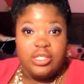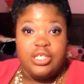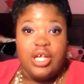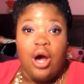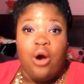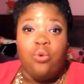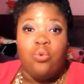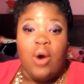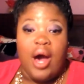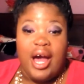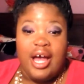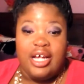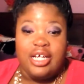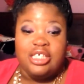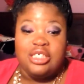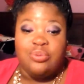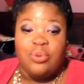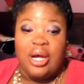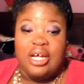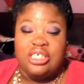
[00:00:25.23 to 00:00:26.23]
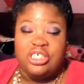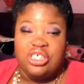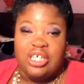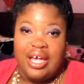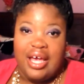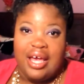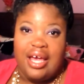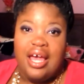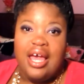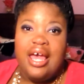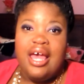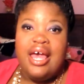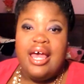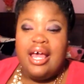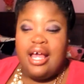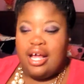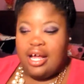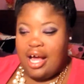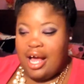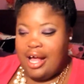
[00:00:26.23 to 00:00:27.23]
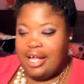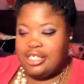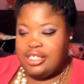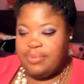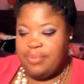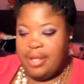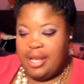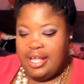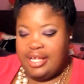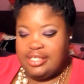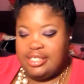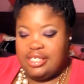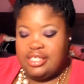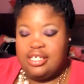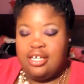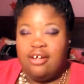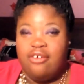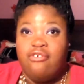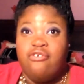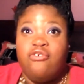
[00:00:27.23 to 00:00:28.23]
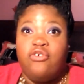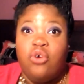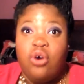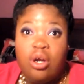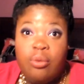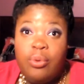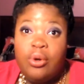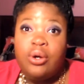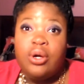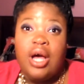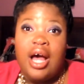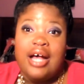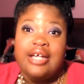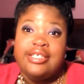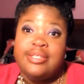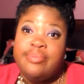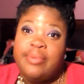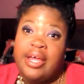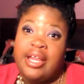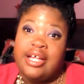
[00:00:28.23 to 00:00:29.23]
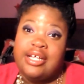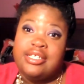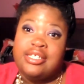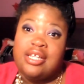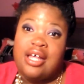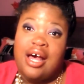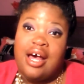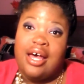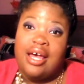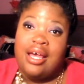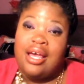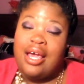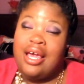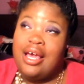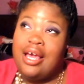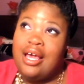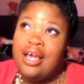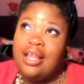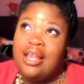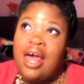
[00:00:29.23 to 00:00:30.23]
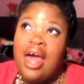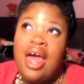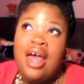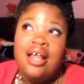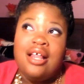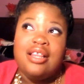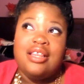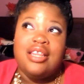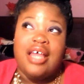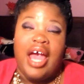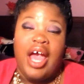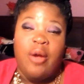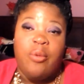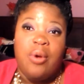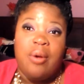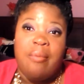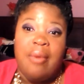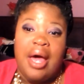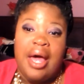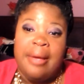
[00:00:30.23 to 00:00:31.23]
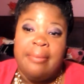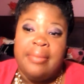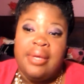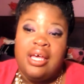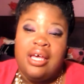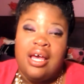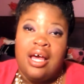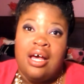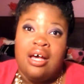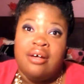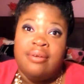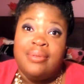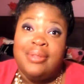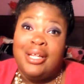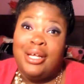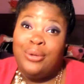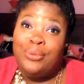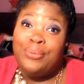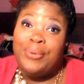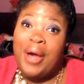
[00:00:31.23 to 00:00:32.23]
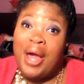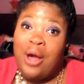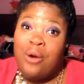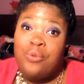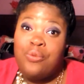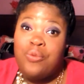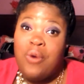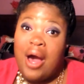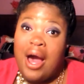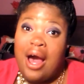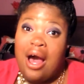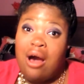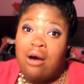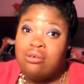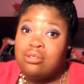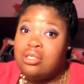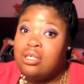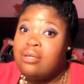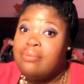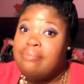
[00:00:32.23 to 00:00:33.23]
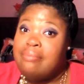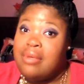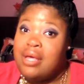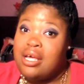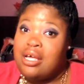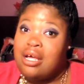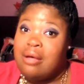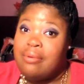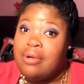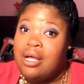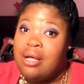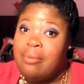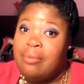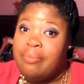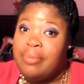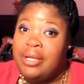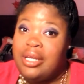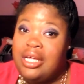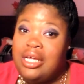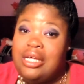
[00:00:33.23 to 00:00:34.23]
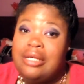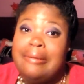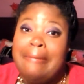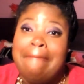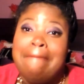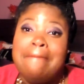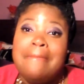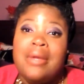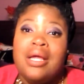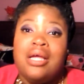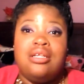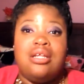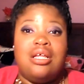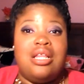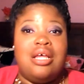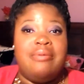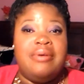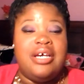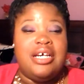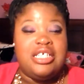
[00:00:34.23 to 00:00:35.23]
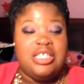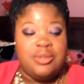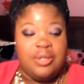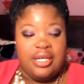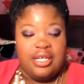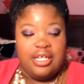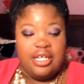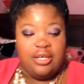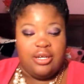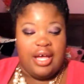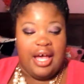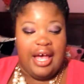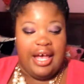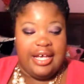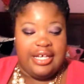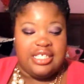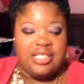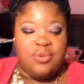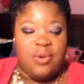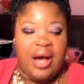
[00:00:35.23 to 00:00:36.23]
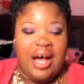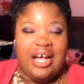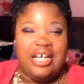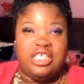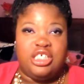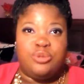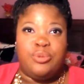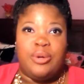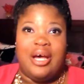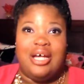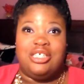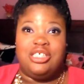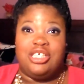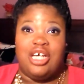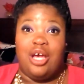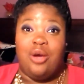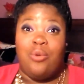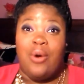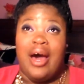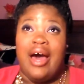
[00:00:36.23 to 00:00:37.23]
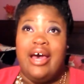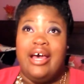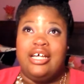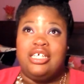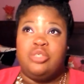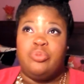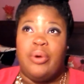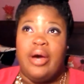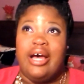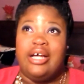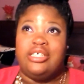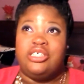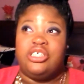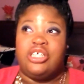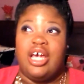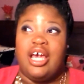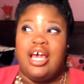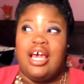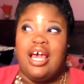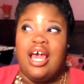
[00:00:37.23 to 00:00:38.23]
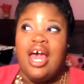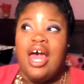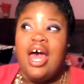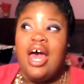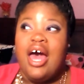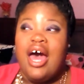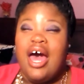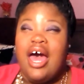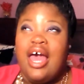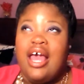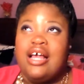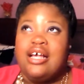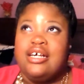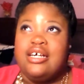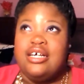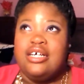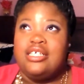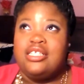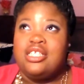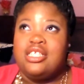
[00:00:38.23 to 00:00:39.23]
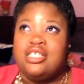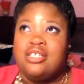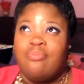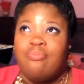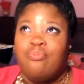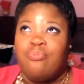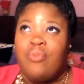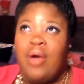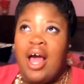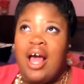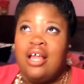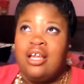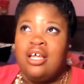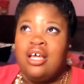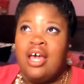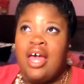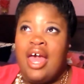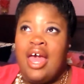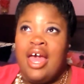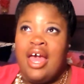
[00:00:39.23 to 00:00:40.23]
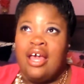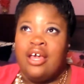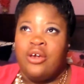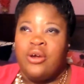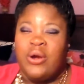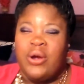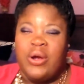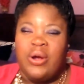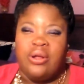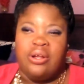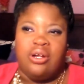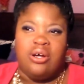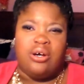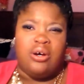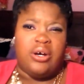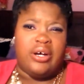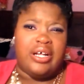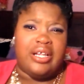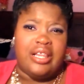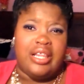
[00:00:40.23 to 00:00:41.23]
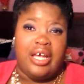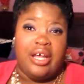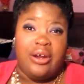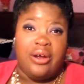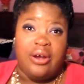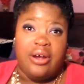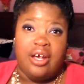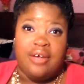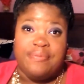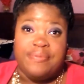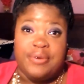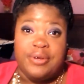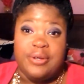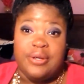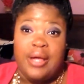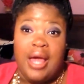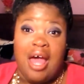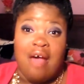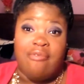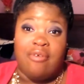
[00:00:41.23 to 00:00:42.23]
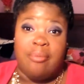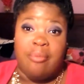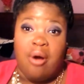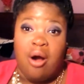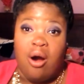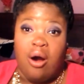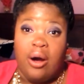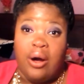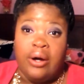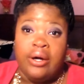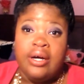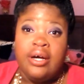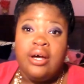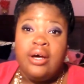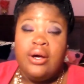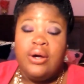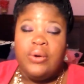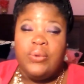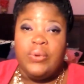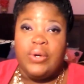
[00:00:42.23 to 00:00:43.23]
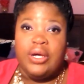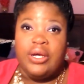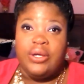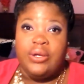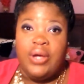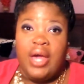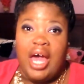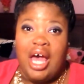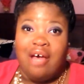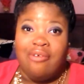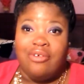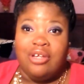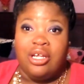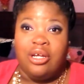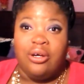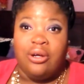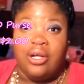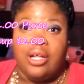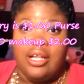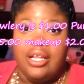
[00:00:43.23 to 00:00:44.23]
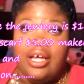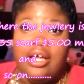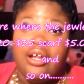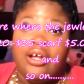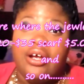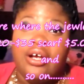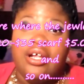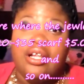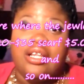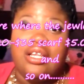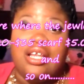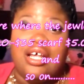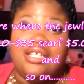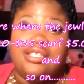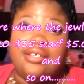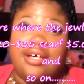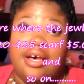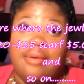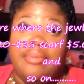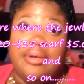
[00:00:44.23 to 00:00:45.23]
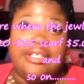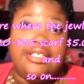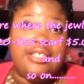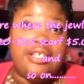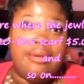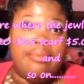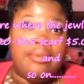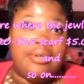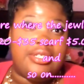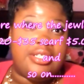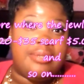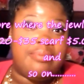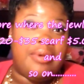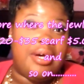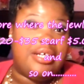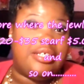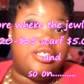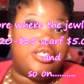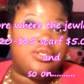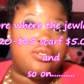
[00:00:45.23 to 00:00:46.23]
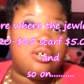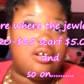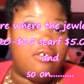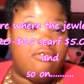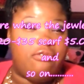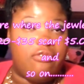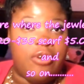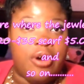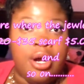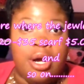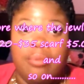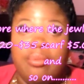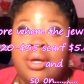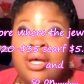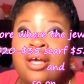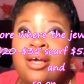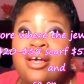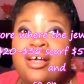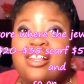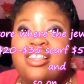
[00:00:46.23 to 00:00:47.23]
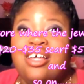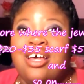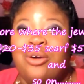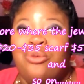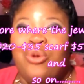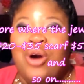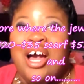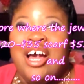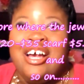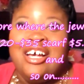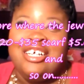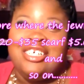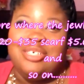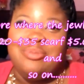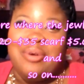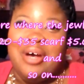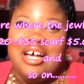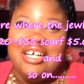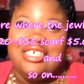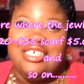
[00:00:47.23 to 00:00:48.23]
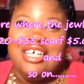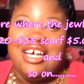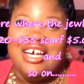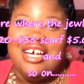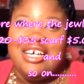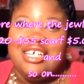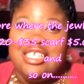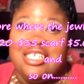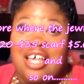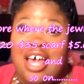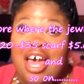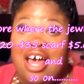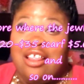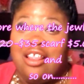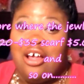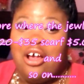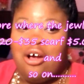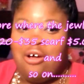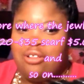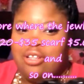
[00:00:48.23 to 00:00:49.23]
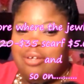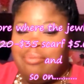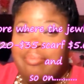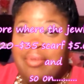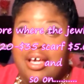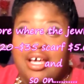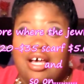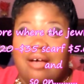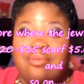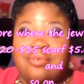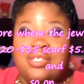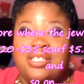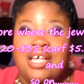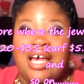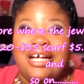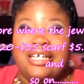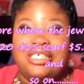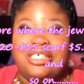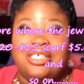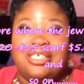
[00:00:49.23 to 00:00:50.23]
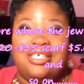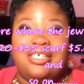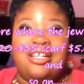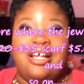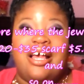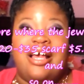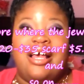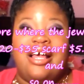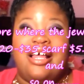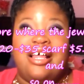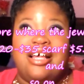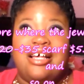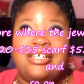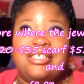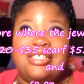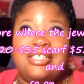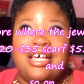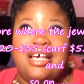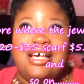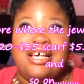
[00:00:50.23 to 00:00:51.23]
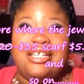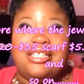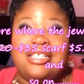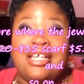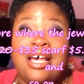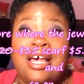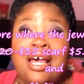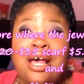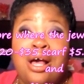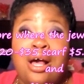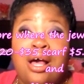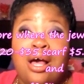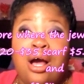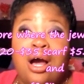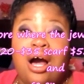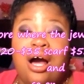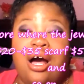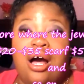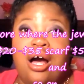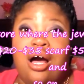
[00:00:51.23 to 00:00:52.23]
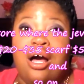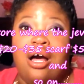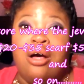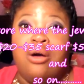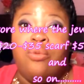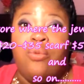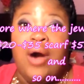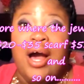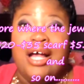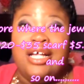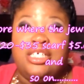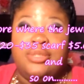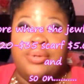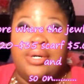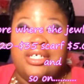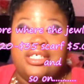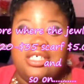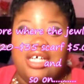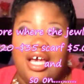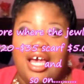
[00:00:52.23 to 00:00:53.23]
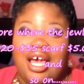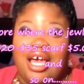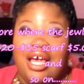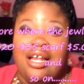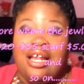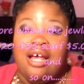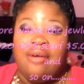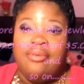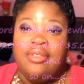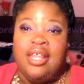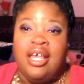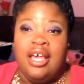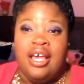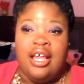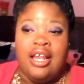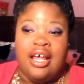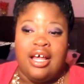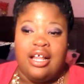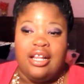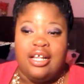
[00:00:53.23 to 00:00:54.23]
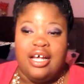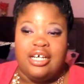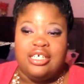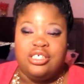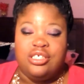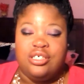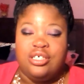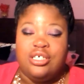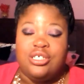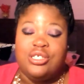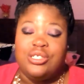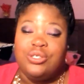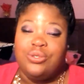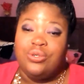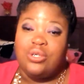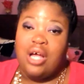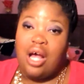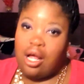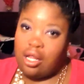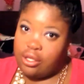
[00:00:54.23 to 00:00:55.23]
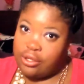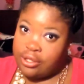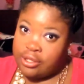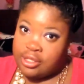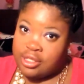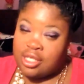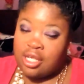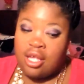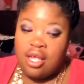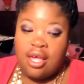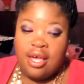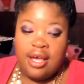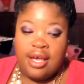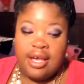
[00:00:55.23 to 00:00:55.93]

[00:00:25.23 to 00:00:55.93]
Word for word: So YH Bejha Cosmetics is an affordable cosmetics line, and they remind me of the Wet and Wild makeup company. Now let me explain to you guys YH Bejha. YH Bejha is kind of at your local glitter. If you have a mall where you have a local glitter, that's where I basically get most of my jewelry from. Then YH Bejha's have their own little makeup section, and it says YH Bejha, and everything in that collection is $2.